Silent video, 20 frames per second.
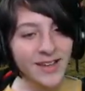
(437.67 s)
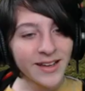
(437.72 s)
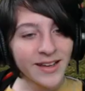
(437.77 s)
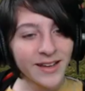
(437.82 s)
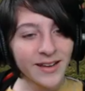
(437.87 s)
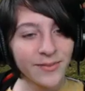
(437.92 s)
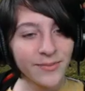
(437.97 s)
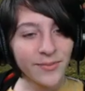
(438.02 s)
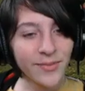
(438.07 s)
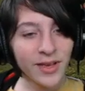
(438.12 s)

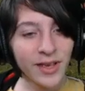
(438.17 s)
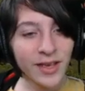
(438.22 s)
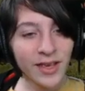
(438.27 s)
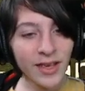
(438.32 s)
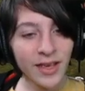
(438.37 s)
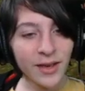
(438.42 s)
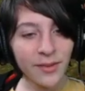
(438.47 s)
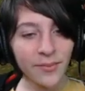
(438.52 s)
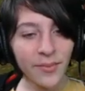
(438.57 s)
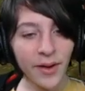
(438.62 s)
I'm being
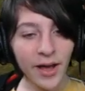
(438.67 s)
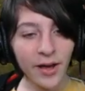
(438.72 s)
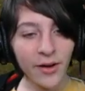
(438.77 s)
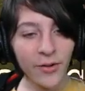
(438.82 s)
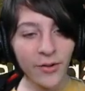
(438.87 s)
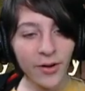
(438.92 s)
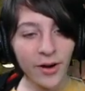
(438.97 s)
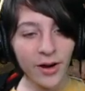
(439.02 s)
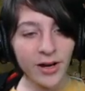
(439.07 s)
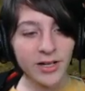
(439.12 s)
eaten by a
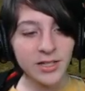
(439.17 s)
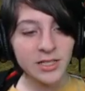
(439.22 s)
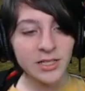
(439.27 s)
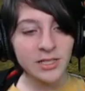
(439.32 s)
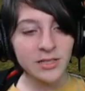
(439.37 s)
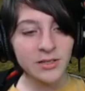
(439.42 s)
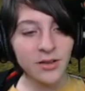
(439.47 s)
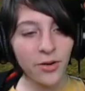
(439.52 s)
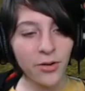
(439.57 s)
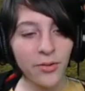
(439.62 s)

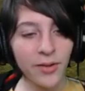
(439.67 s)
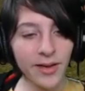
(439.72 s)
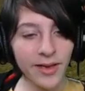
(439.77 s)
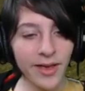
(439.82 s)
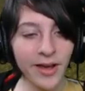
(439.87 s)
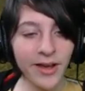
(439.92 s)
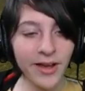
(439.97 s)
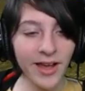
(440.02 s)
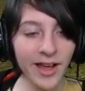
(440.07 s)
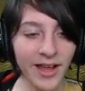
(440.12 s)
horse. Oh
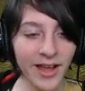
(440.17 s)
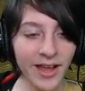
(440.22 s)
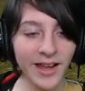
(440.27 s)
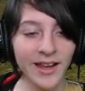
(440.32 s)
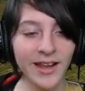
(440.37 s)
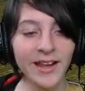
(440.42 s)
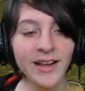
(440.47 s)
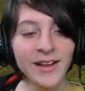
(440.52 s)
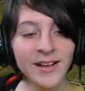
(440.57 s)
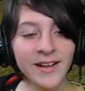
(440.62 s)
my
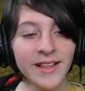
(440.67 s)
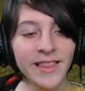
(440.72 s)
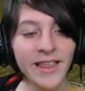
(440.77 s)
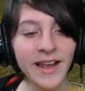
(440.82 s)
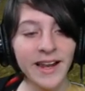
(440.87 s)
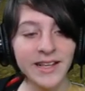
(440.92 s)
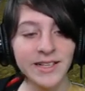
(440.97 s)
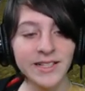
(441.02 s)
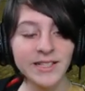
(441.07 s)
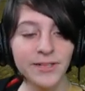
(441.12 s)
god.
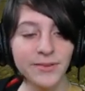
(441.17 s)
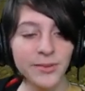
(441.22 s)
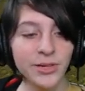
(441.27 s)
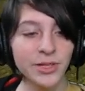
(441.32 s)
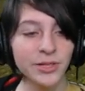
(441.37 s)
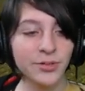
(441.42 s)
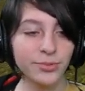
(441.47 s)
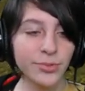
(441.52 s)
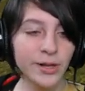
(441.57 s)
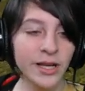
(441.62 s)
That is the
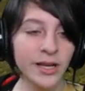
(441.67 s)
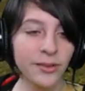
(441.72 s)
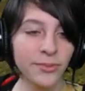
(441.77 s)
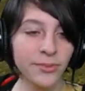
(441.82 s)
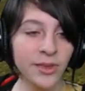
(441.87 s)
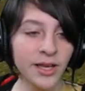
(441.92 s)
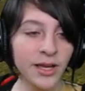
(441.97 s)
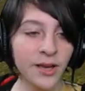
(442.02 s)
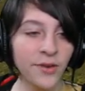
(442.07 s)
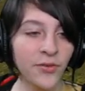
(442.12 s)
most
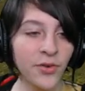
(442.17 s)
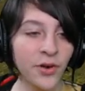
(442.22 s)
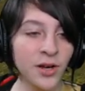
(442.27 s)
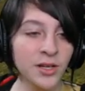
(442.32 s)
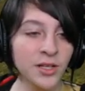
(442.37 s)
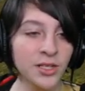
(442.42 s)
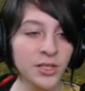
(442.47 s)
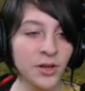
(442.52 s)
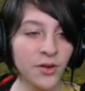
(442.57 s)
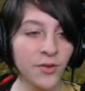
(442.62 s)
random thing I've
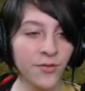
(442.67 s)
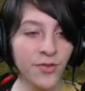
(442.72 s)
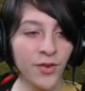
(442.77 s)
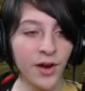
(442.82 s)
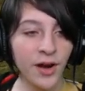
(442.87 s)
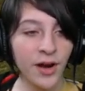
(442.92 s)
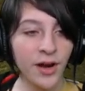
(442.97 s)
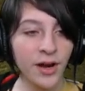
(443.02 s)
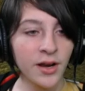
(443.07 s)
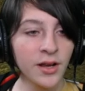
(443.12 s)
heard so
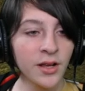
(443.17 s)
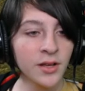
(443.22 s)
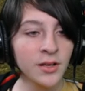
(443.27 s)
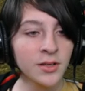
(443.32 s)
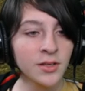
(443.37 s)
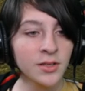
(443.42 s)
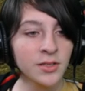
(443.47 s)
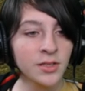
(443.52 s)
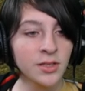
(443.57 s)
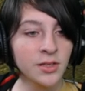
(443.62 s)
far.
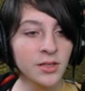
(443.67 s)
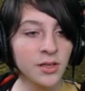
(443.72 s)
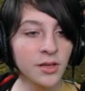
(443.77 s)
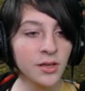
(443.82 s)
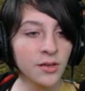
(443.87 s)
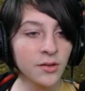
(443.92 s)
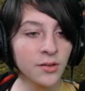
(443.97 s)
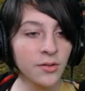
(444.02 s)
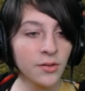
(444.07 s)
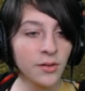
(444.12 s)
Do
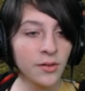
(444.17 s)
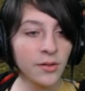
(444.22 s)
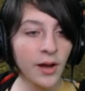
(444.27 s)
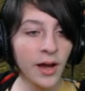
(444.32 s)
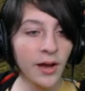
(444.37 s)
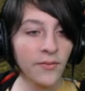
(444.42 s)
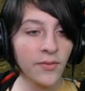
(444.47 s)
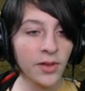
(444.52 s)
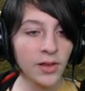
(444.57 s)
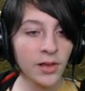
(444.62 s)
you
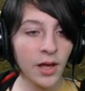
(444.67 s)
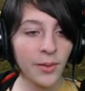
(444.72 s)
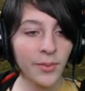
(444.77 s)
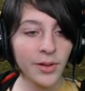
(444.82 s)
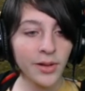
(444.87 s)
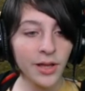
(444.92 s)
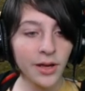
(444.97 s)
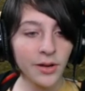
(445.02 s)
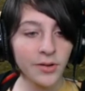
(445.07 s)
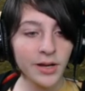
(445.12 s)
have a
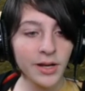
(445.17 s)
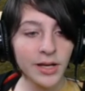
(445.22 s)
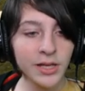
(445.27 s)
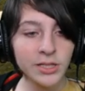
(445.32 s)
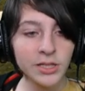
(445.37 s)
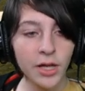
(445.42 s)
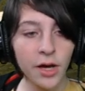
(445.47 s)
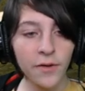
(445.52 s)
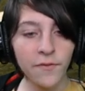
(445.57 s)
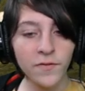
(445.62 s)
llama,
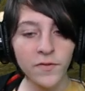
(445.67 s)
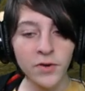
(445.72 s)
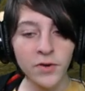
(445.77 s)
Lyronyx? Of